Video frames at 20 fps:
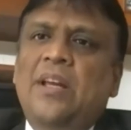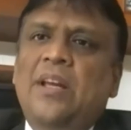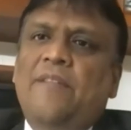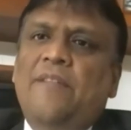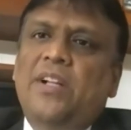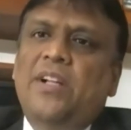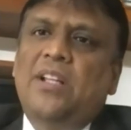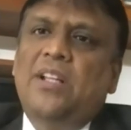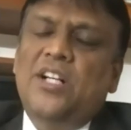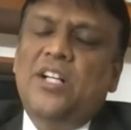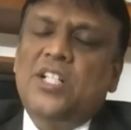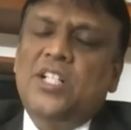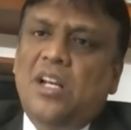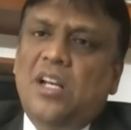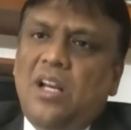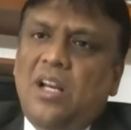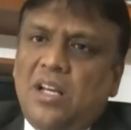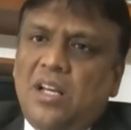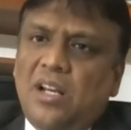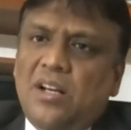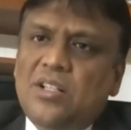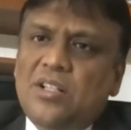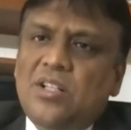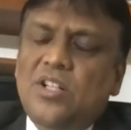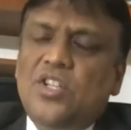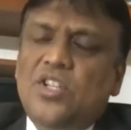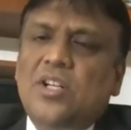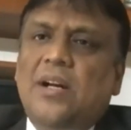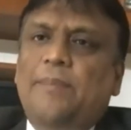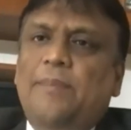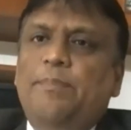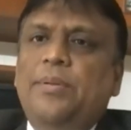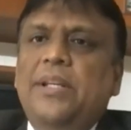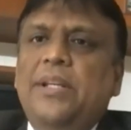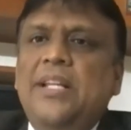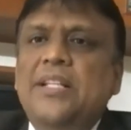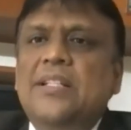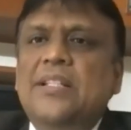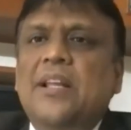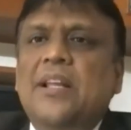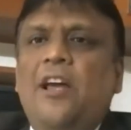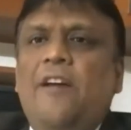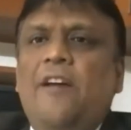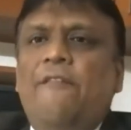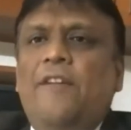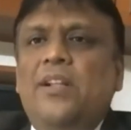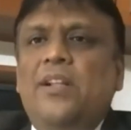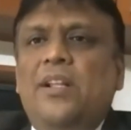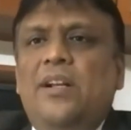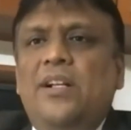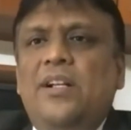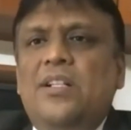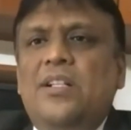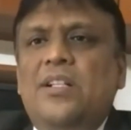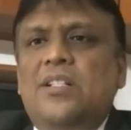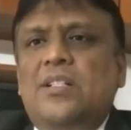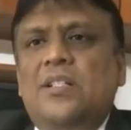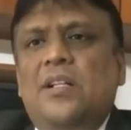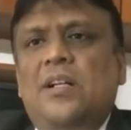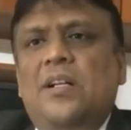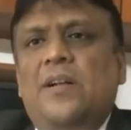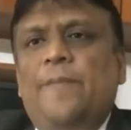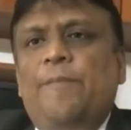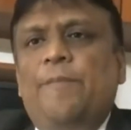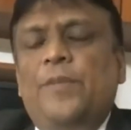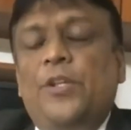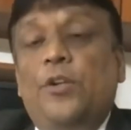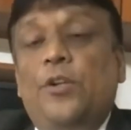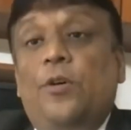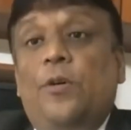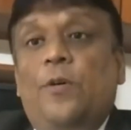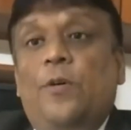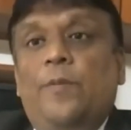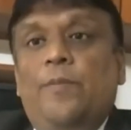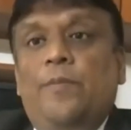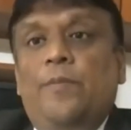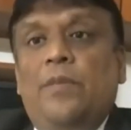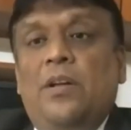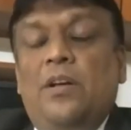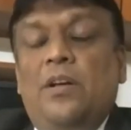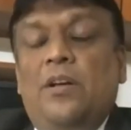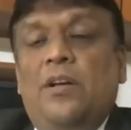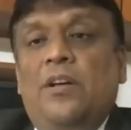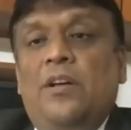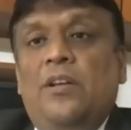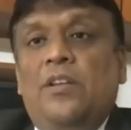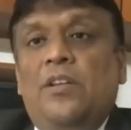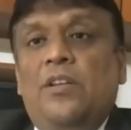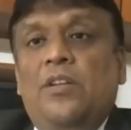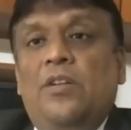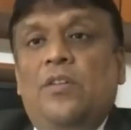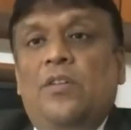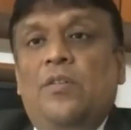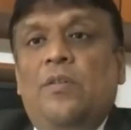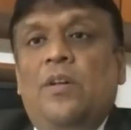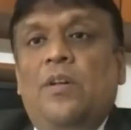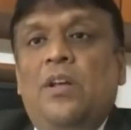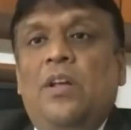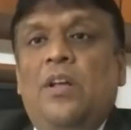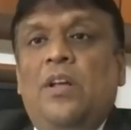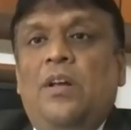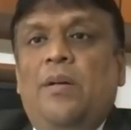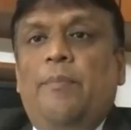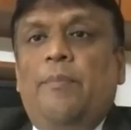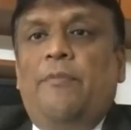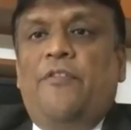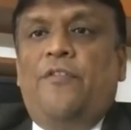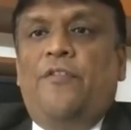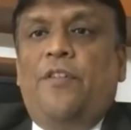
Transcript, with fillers: whether it's clinical research companies, whether it's um, you know uh, you know um,